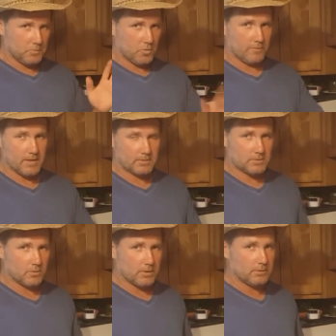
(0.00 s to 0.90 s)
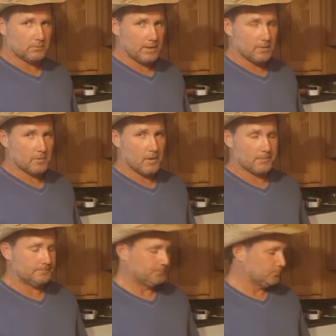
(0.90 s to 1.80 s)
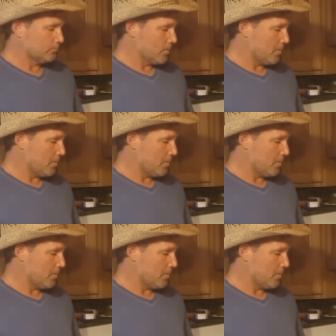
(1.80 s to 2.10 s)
give you more of that story later on.